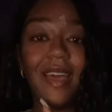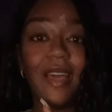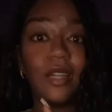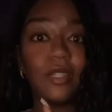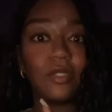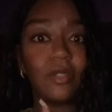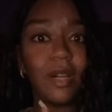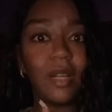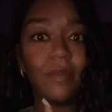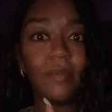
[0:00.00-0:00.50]

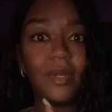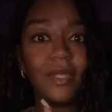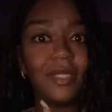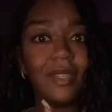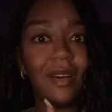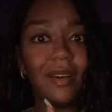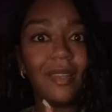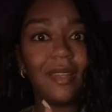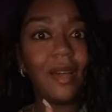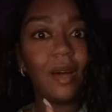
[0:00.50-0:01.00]
trying to put
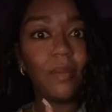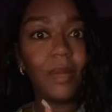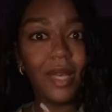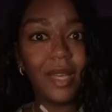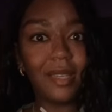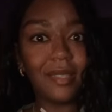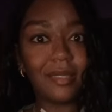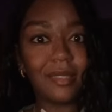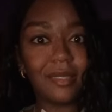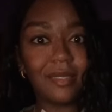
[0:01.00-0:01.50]
y'all in y'all
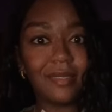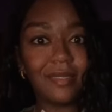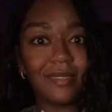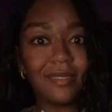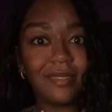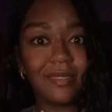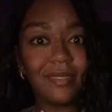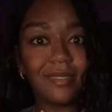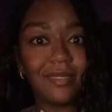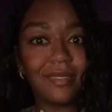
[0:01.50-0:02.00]
place.
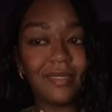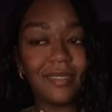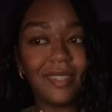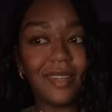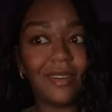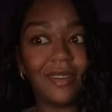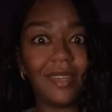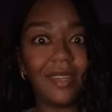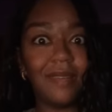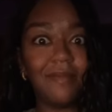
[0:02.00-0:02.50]

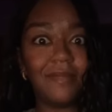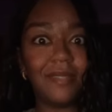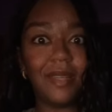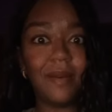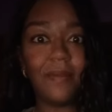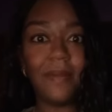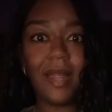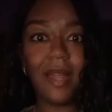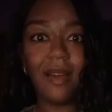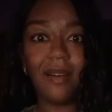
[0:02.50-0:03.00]
Y'all keep
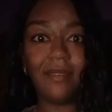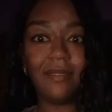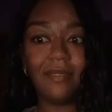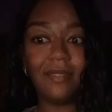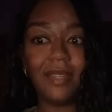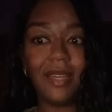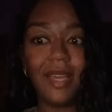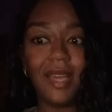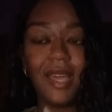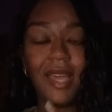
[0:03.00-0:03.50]
stepping out
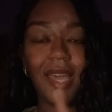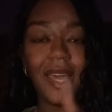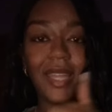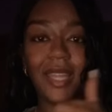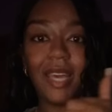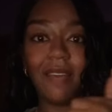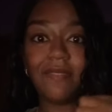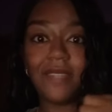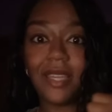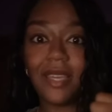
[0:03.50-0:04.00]
and they
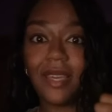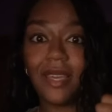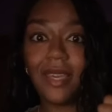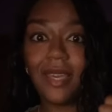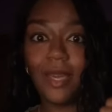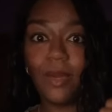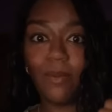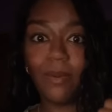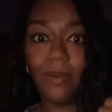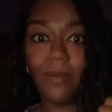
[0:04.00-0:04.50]
have to
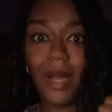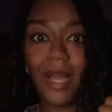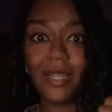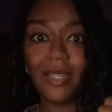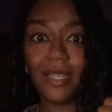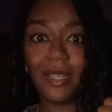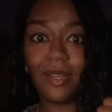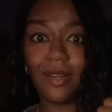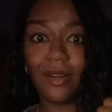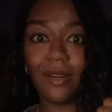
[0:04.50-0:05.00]
keep
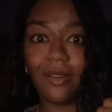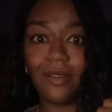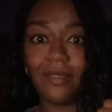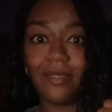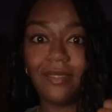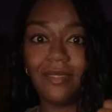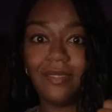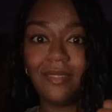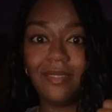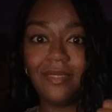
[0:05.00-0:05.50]
reminding y'all
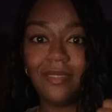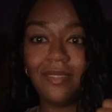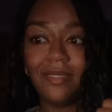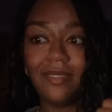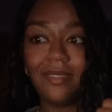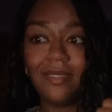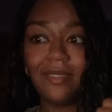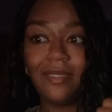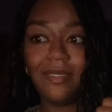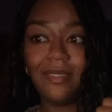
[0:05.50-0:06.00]

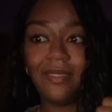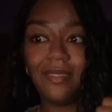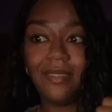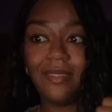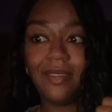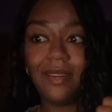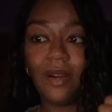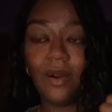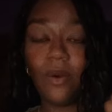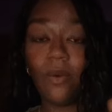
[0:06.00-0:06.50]

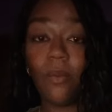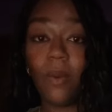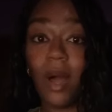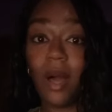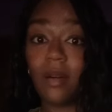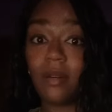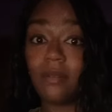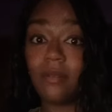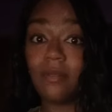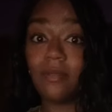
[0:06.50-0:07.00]

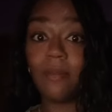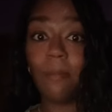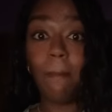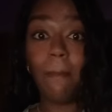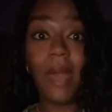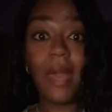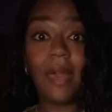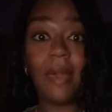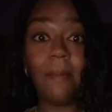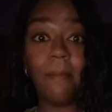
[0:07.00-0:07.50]
while
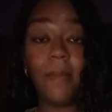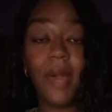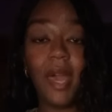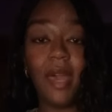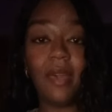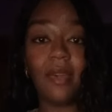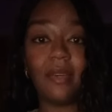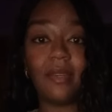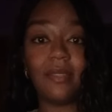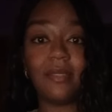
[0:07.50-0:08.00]
making
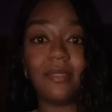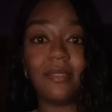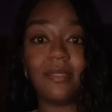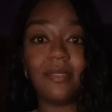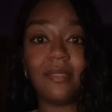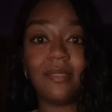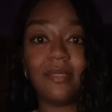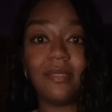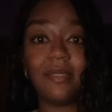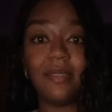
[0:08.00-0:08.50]

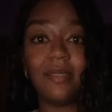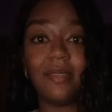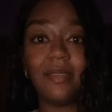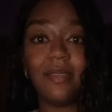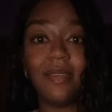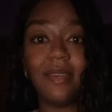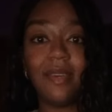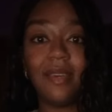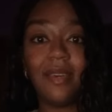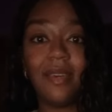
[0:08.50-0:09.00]
bands
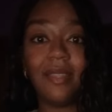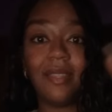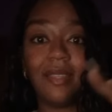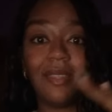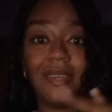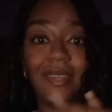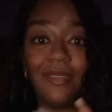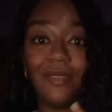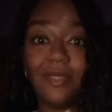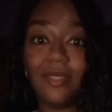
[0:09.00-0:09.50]
that
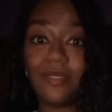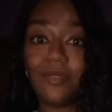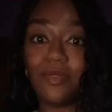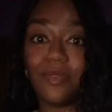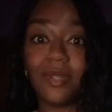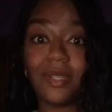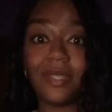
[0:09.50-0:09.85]
they do this for